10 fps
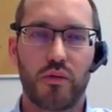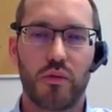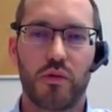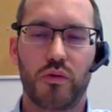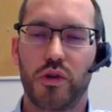
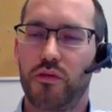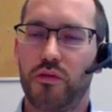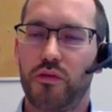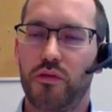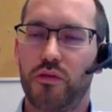to
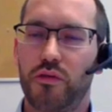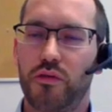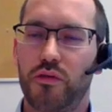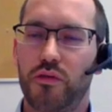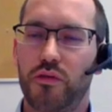develop the
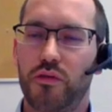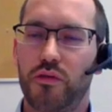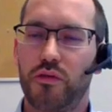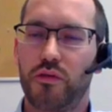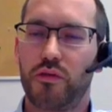
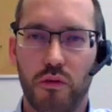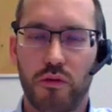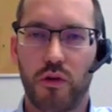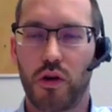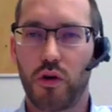concept of
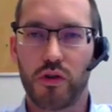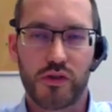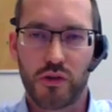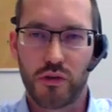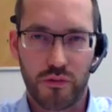
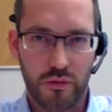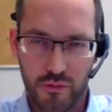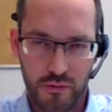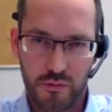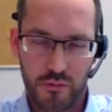costs of
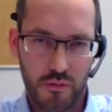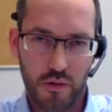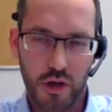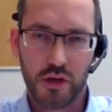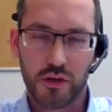
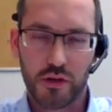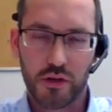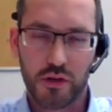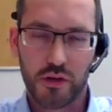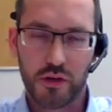a decent
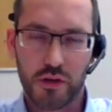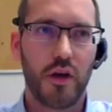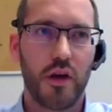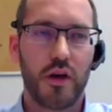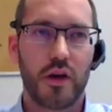life.
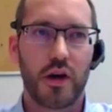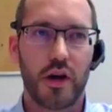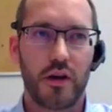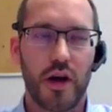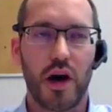
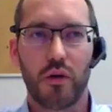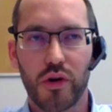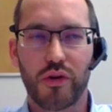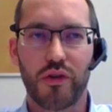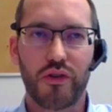And
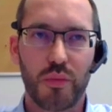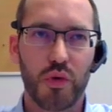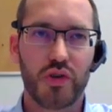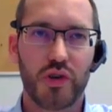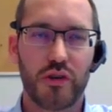our
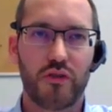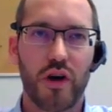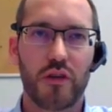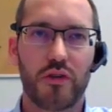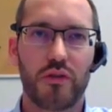contribution is
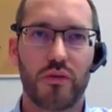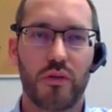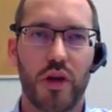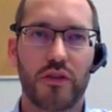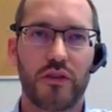rather
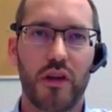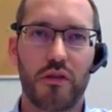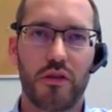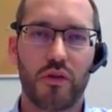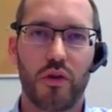to
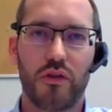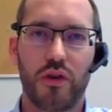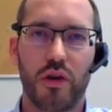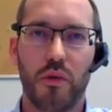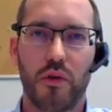extend this
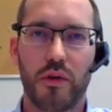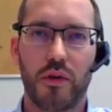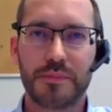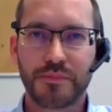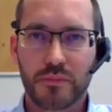concept
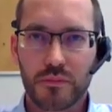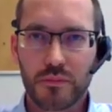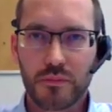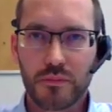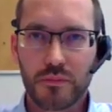
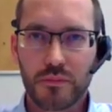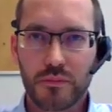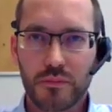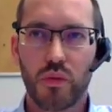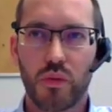
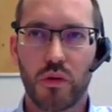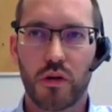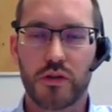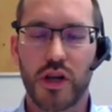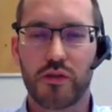
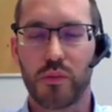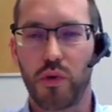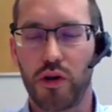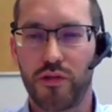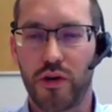to
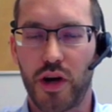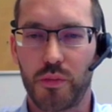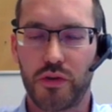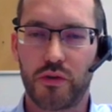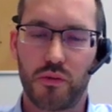self-employed
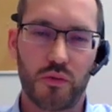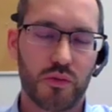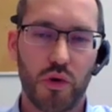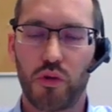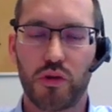farmers, to
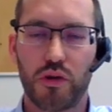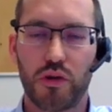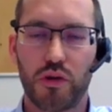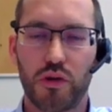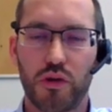smallholder
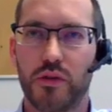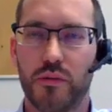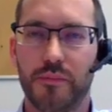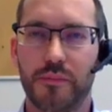farmers.